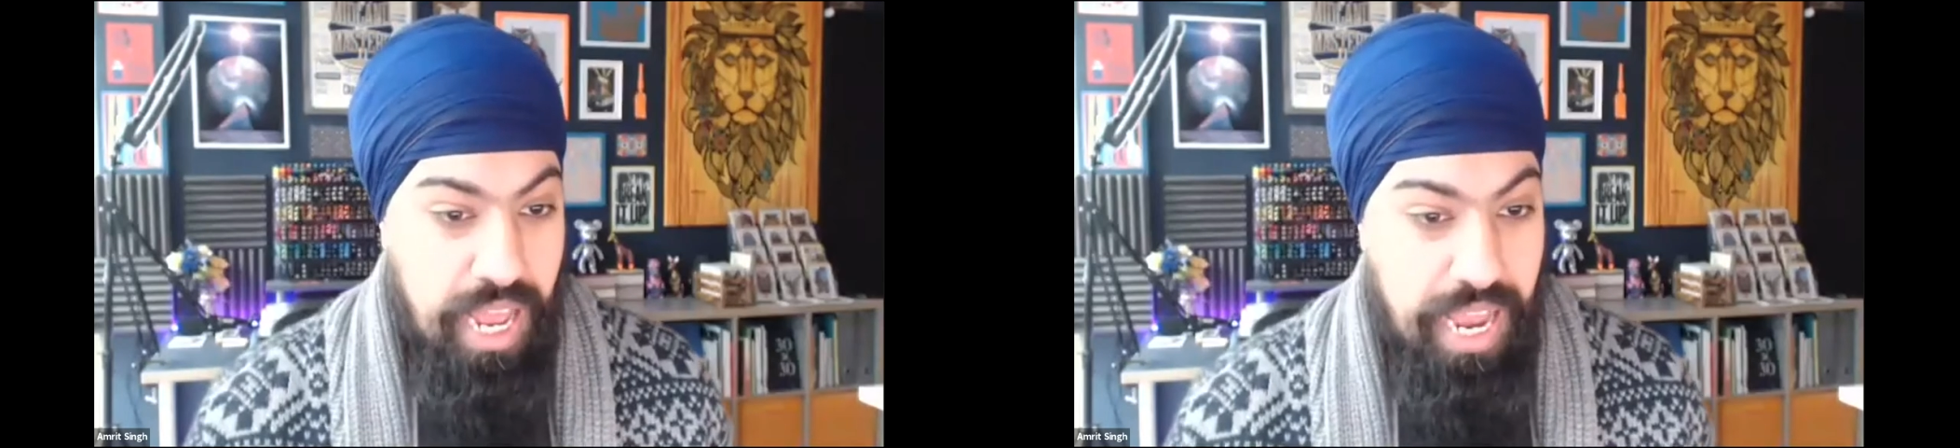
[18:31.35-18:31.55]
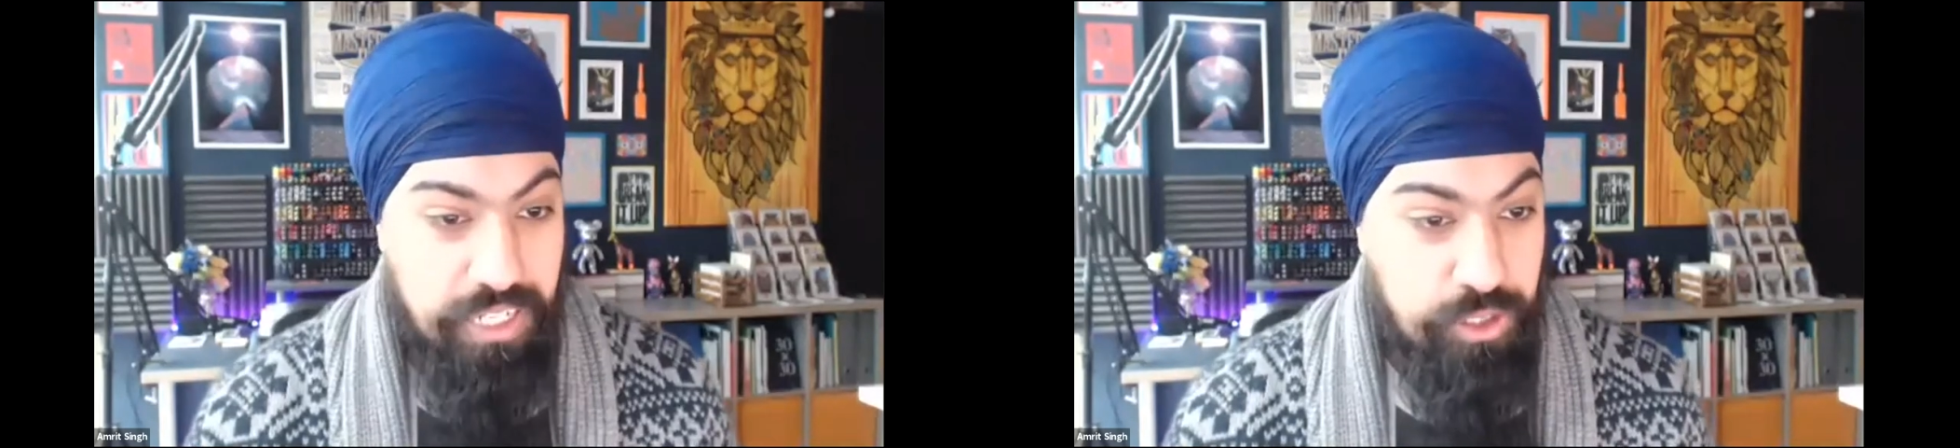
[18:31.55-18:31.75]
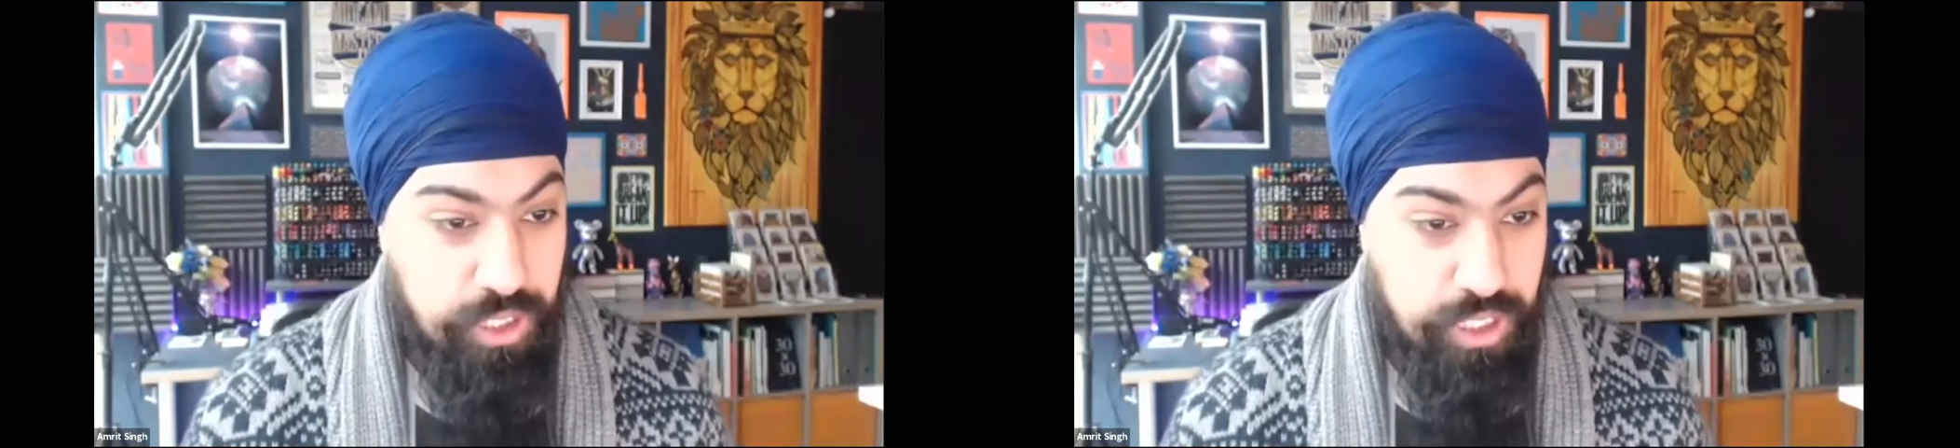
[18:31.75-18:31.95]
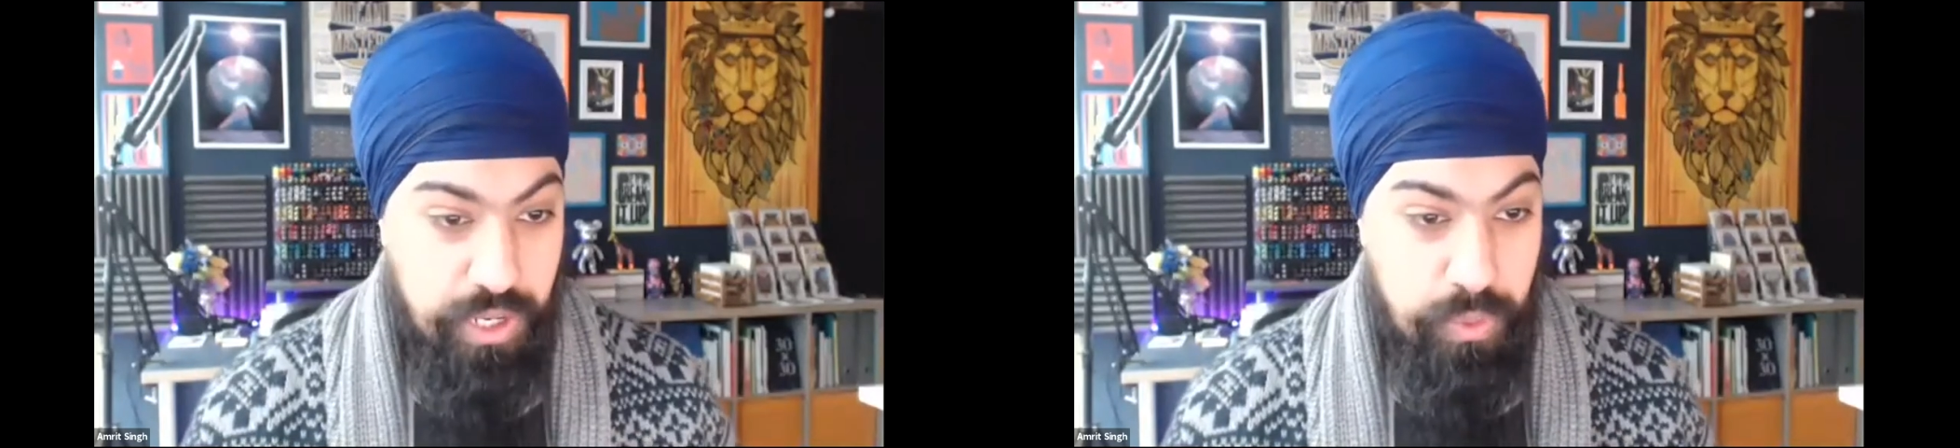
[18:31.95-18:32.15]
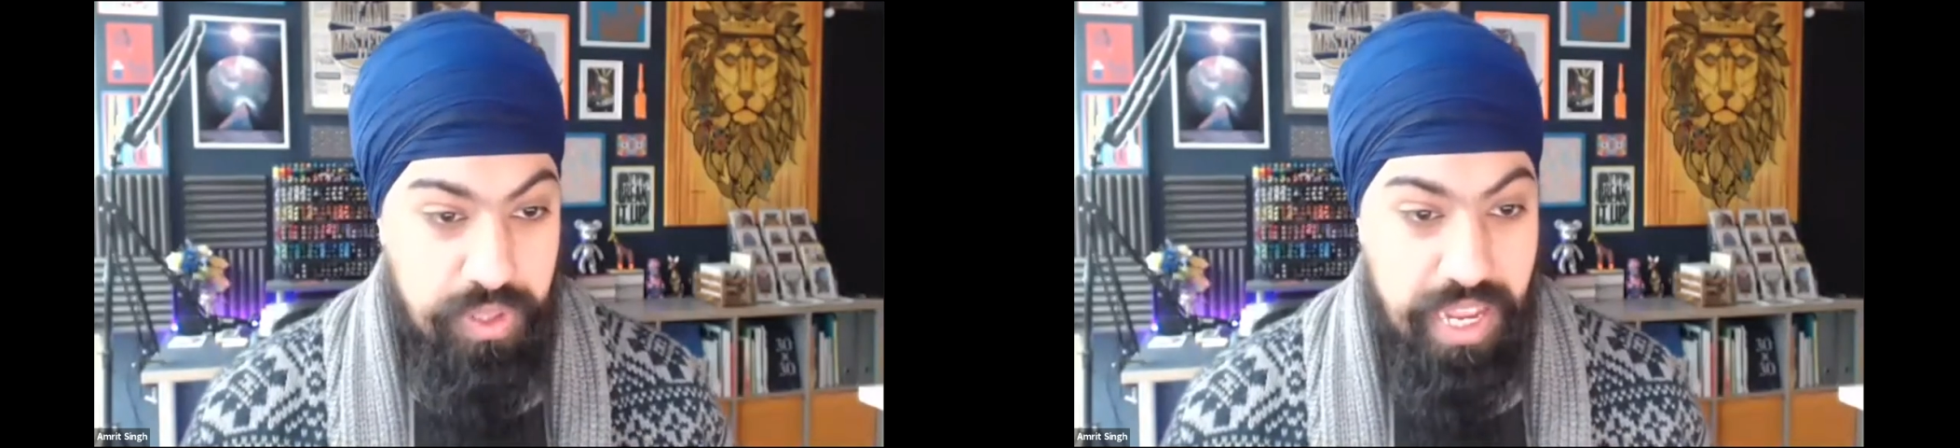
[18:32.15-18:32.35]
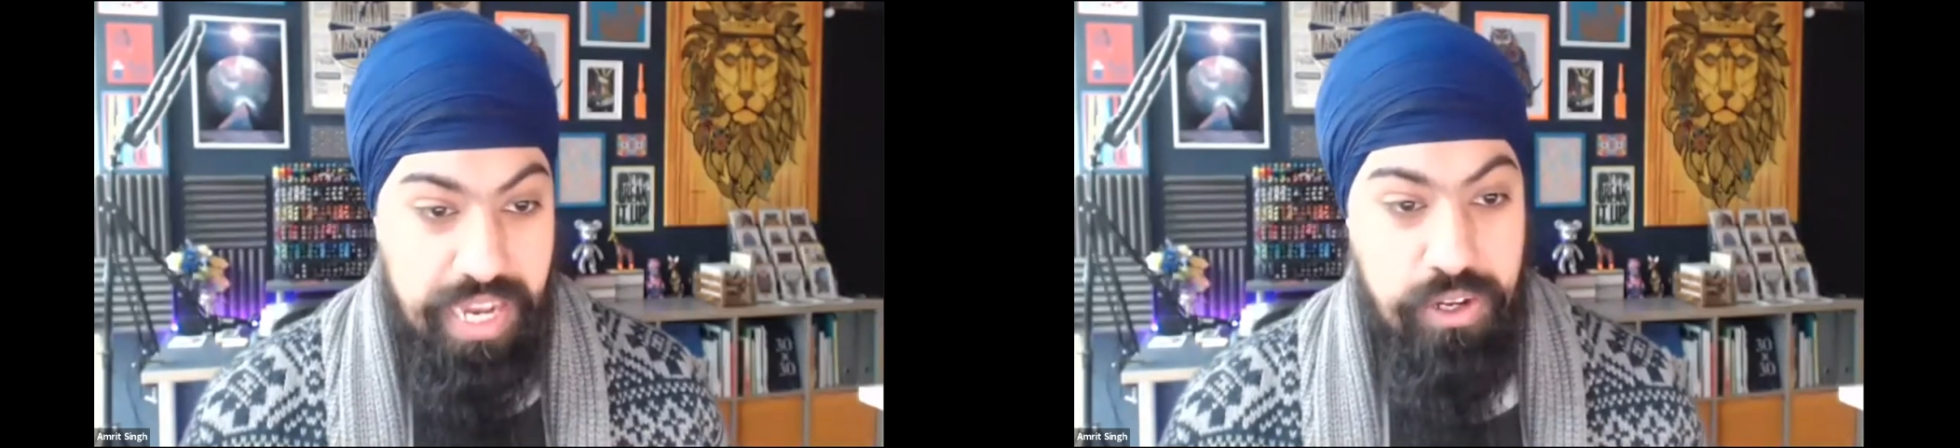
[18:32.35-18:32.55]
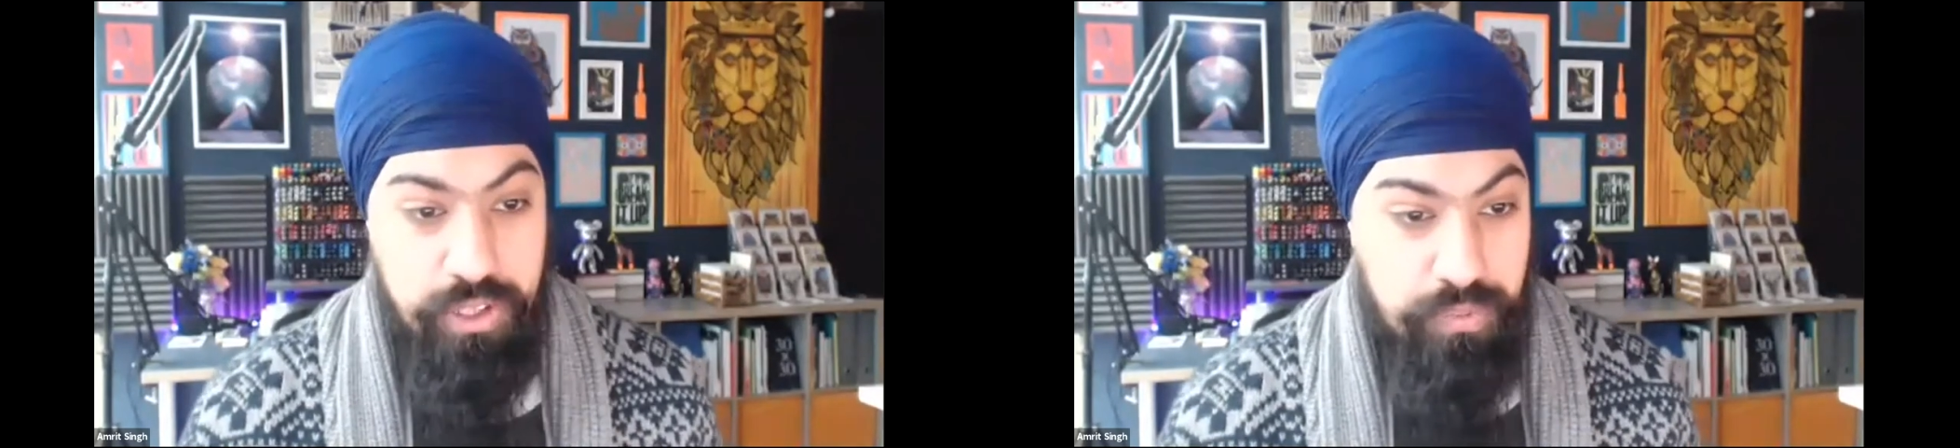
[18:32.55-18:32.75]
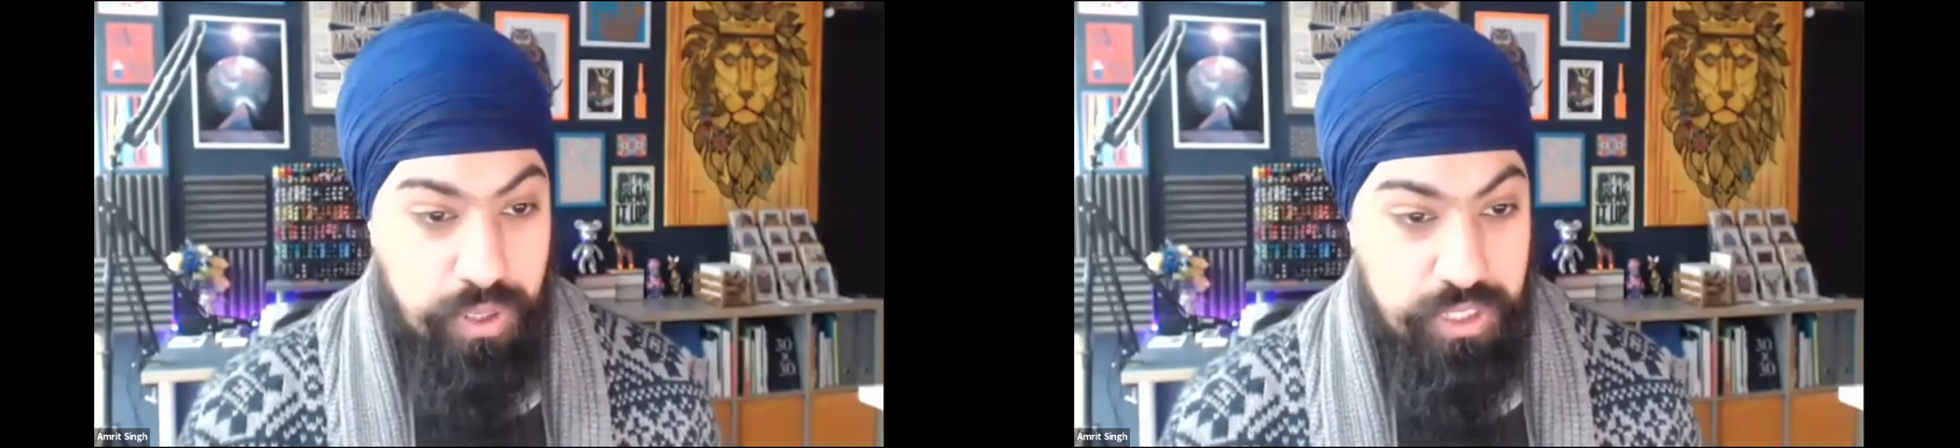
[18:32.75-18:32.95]
And just like with any
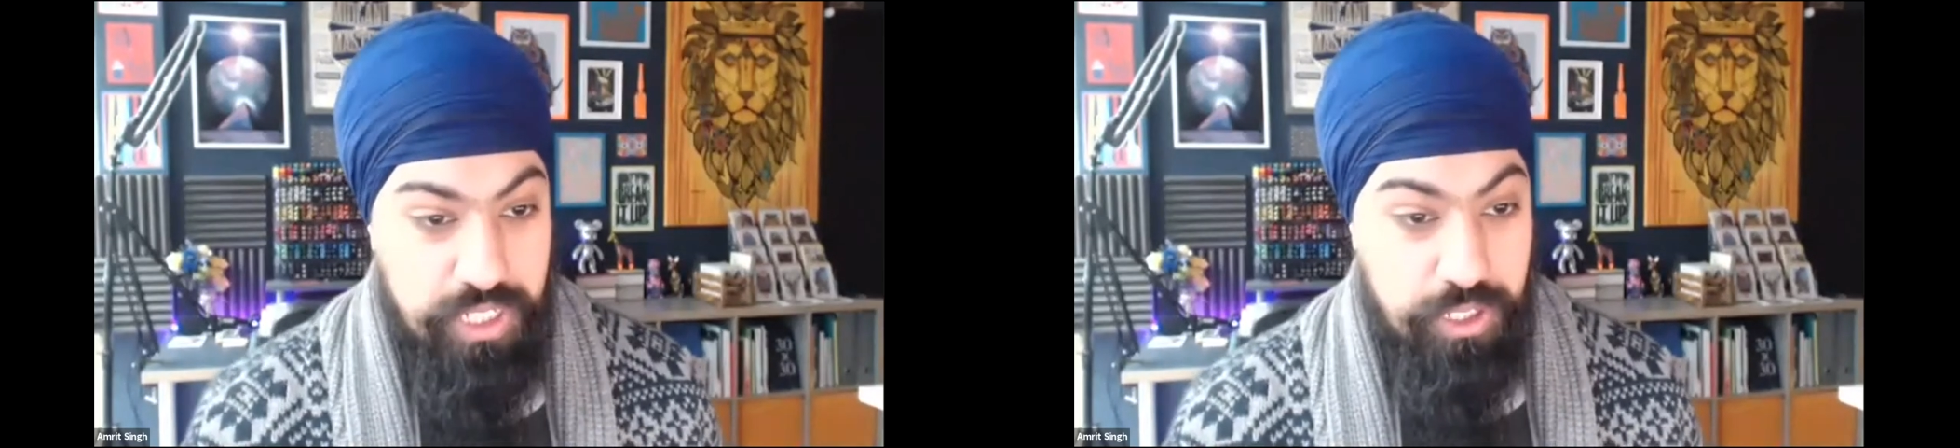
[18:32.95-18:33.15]
other project,